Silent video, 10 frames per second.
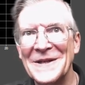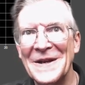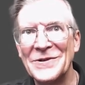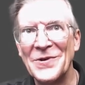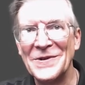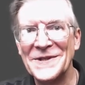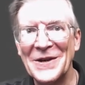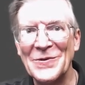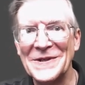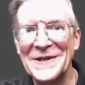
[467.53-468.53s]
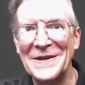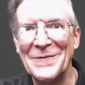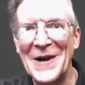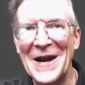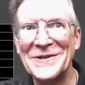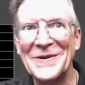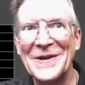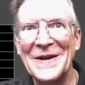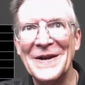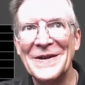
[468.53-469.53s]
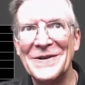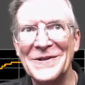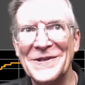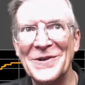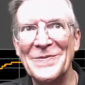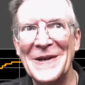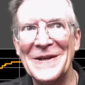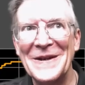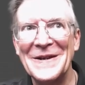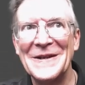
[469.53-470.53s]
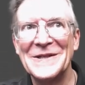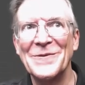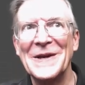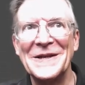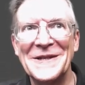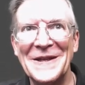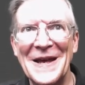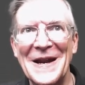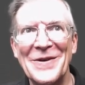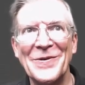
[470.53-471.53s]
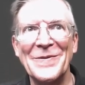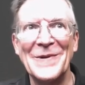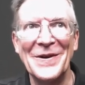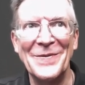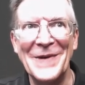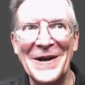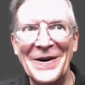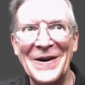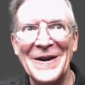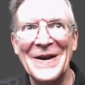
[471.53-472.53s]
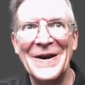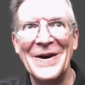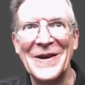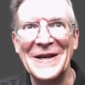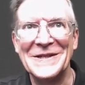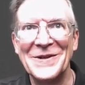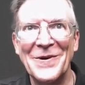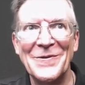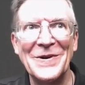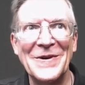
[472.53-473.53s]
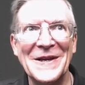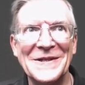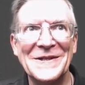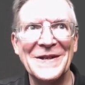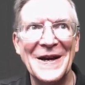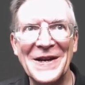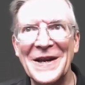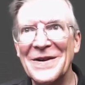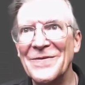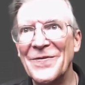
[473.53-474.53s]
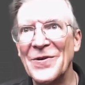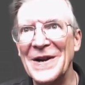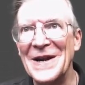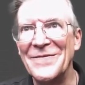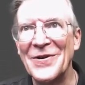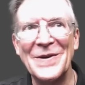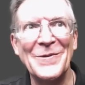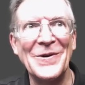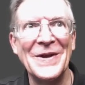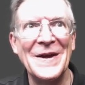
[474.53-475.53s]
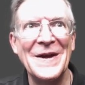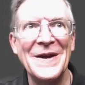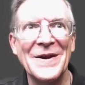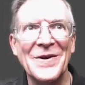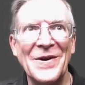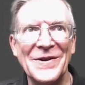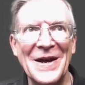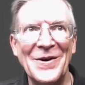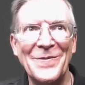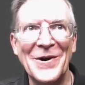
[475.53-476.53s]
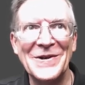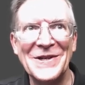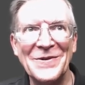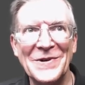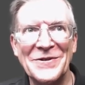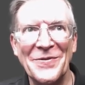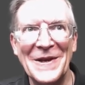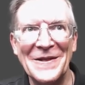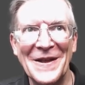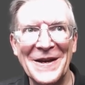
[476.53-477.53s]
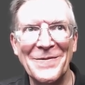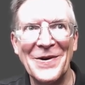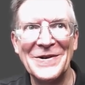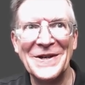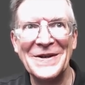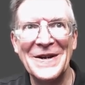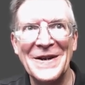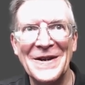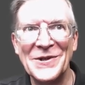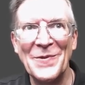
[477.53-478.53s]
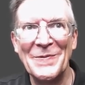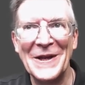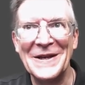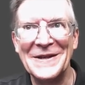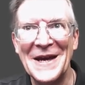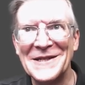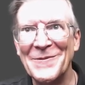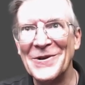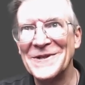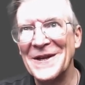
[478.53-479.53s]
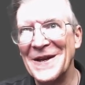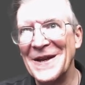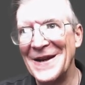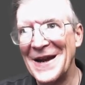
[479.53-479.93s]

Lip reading: control sequence in the browser to zoom in so we can see that algorithm a little better. Okay, so what we're doing is checking for a variable called L margin, which would be link margin, presumably in decibels. It